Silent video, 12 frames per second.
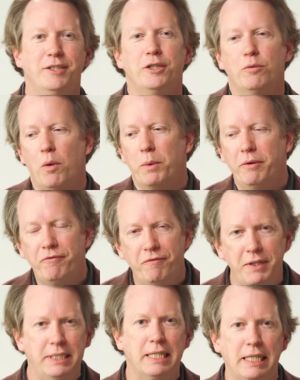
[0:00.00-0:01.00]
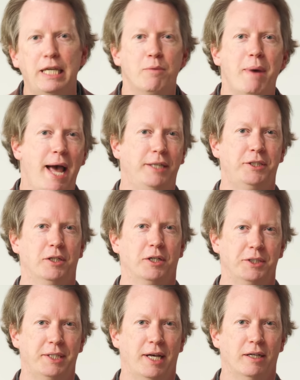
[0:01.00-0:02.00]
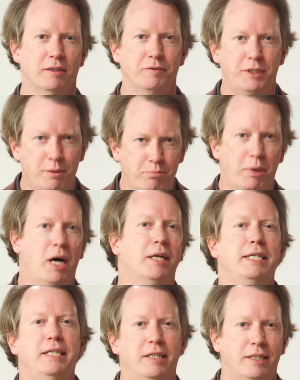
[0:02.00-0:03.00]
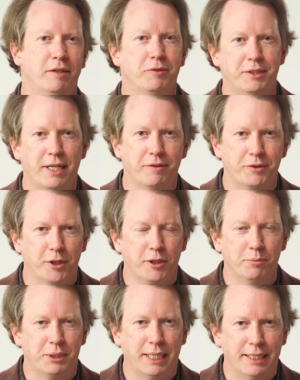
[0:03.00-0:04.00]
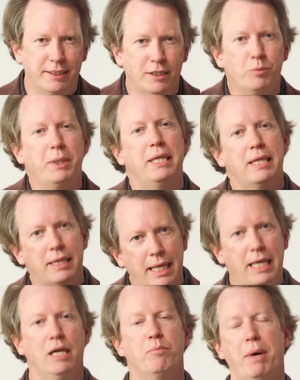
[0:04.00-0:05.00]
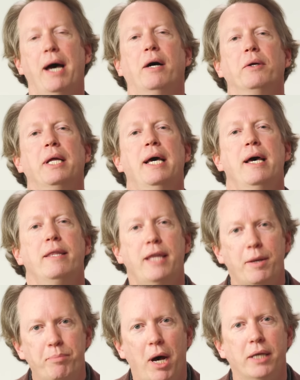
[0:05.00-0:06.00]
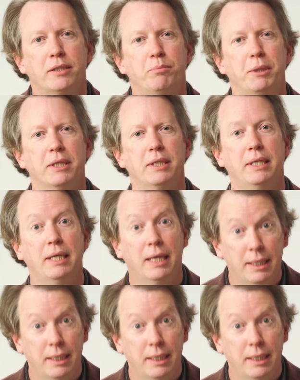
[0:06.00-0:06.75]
And so when we physically imagine ourselves embodied in a different set of circumstances, we think about that possibility